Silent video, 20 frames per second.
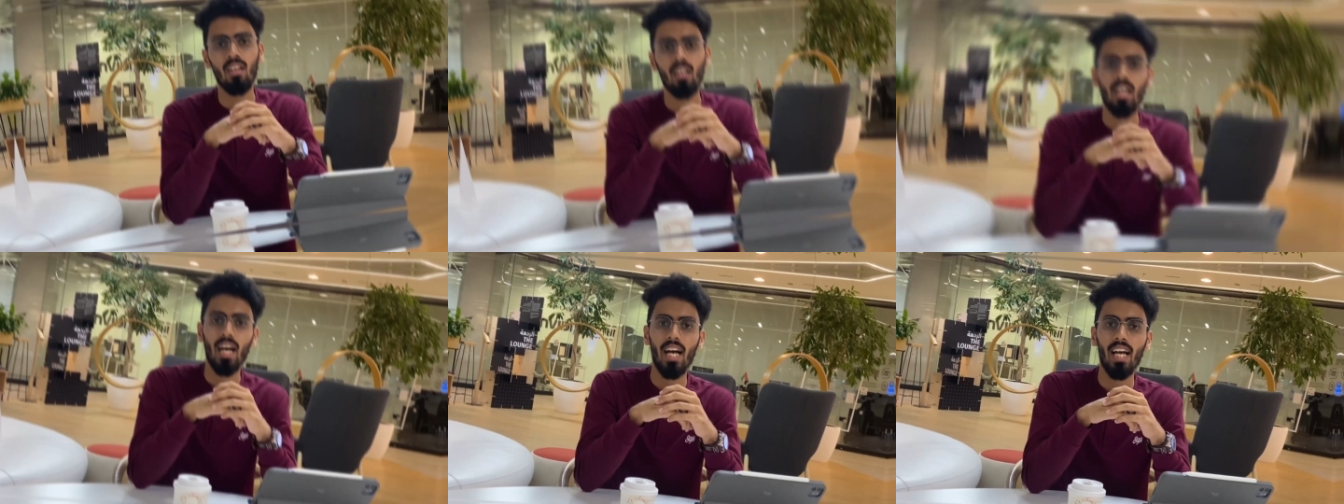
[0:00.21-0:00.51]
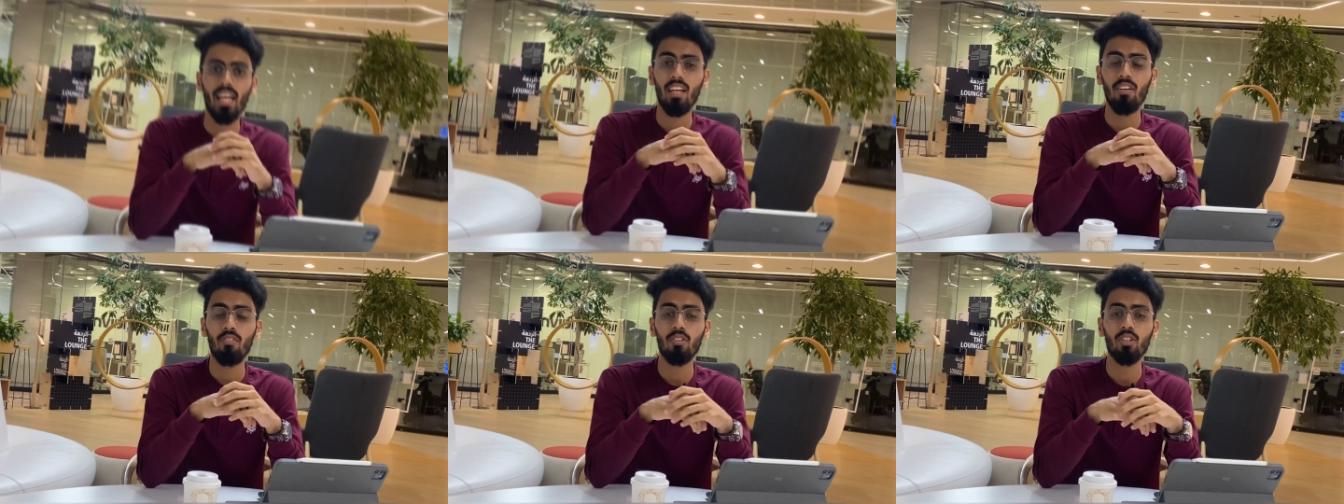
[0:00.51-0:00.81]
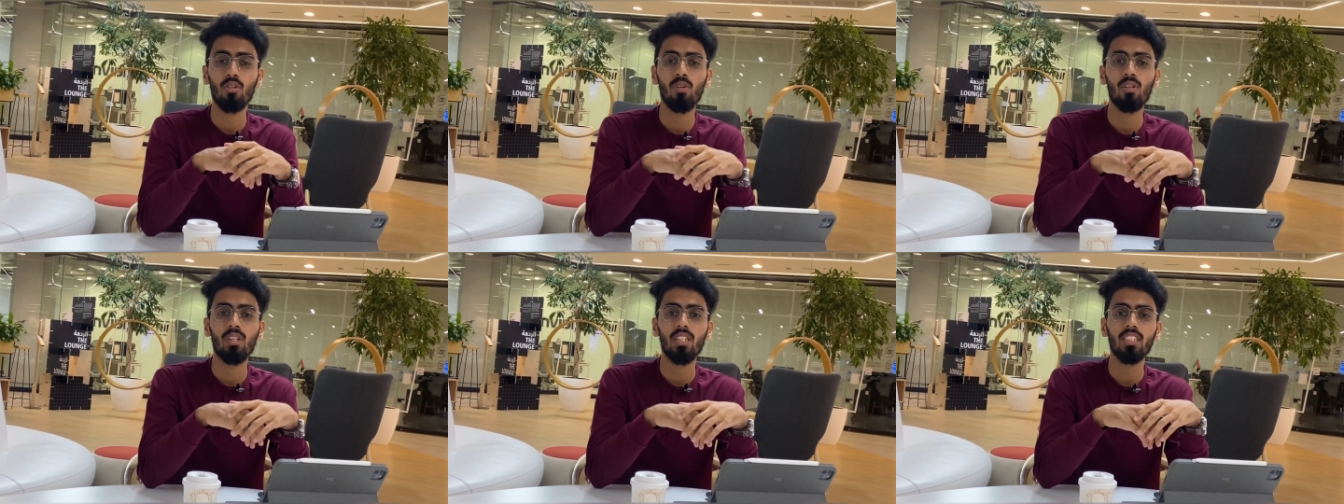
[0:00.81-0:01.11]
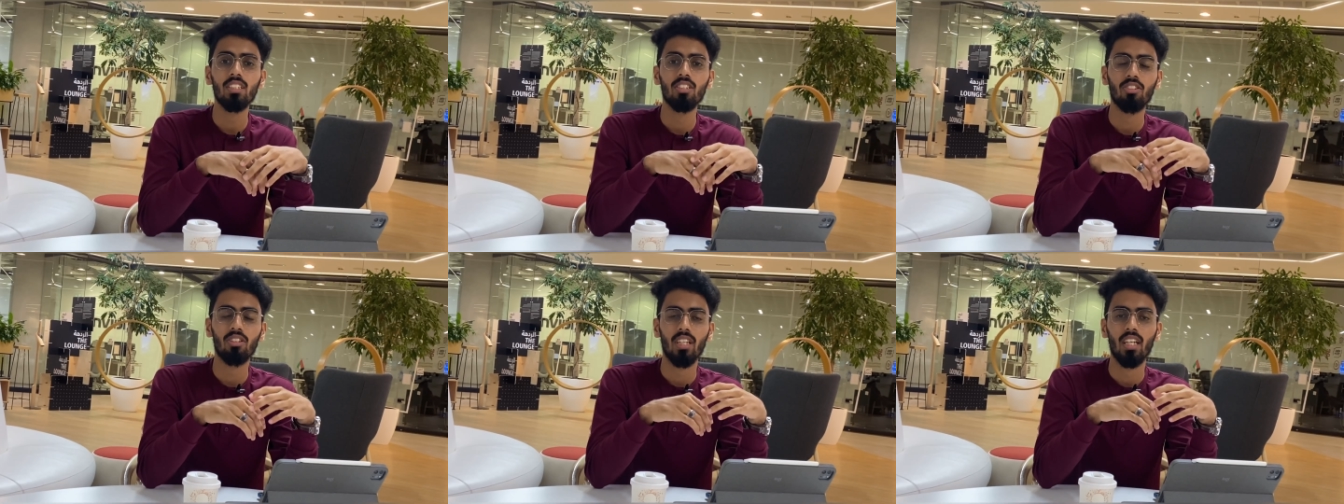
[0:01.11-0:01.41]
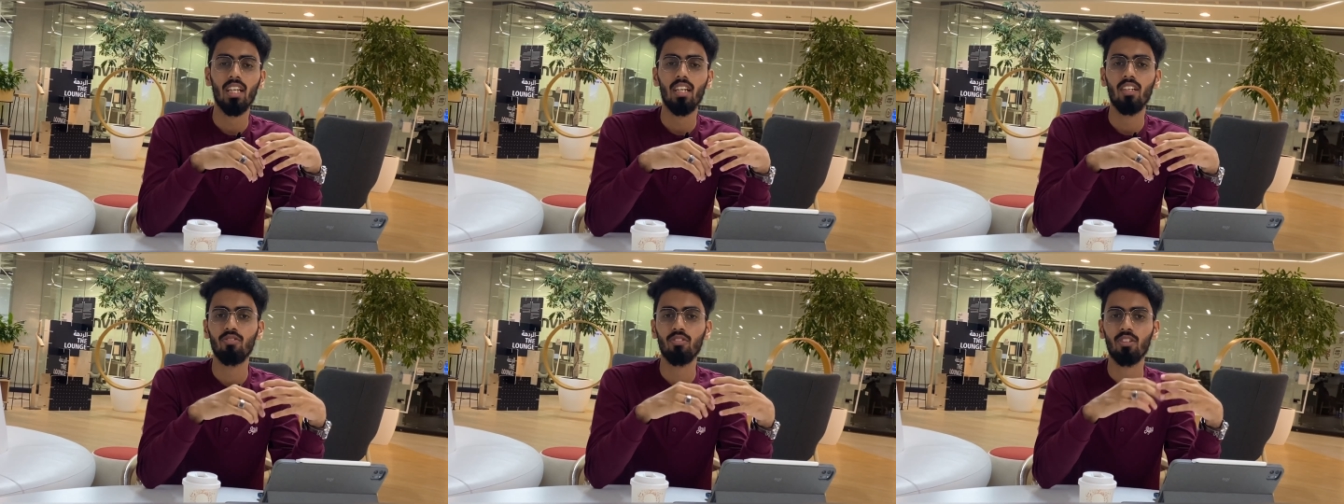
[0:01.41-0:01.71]
I have a golden
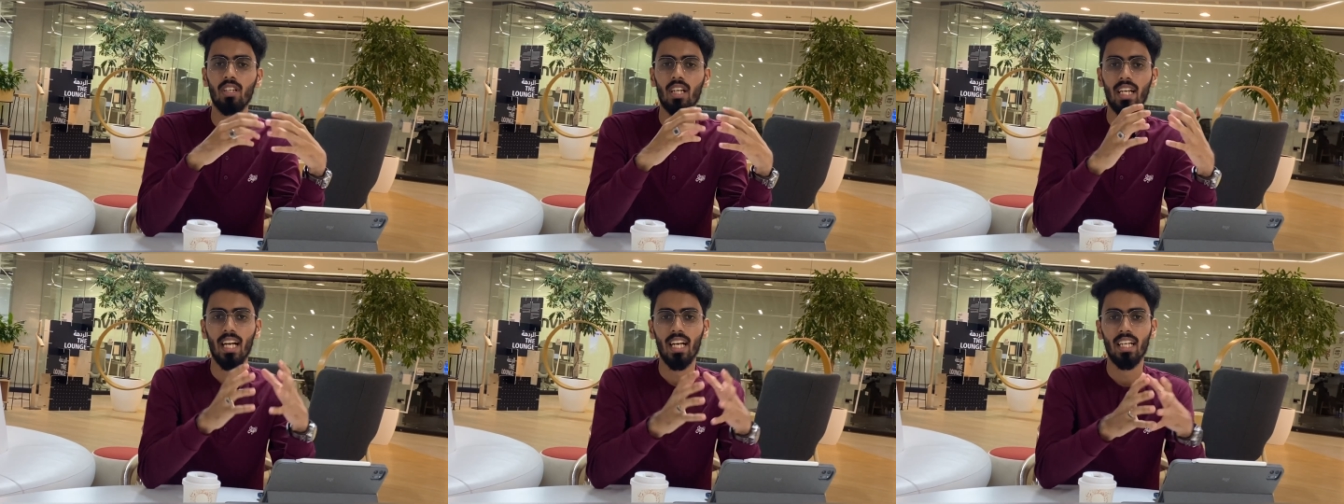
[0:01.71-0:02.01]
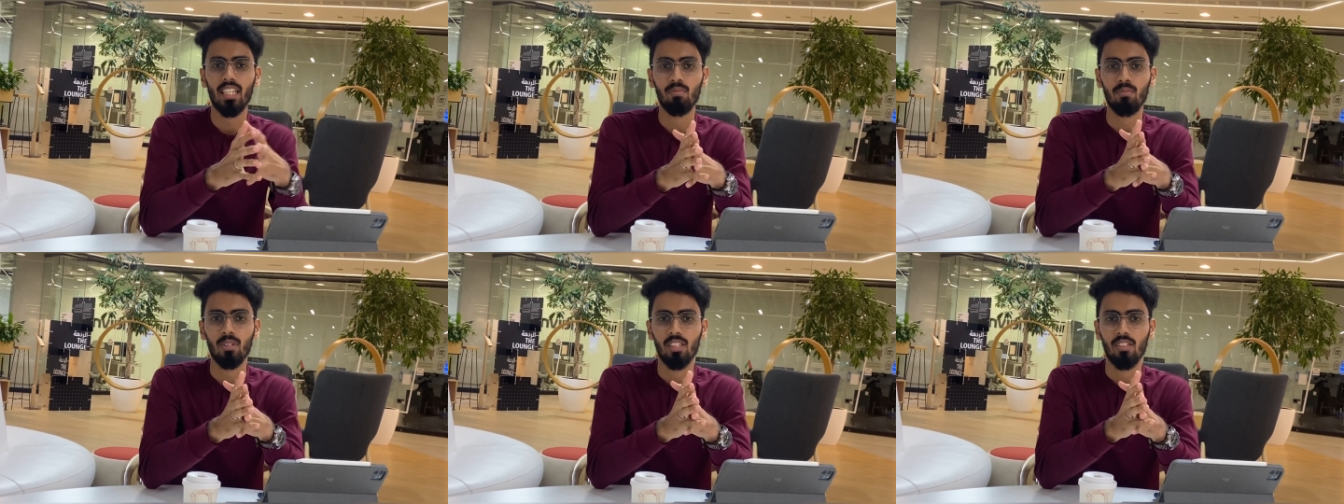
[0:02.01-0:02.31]
triad for anatomy.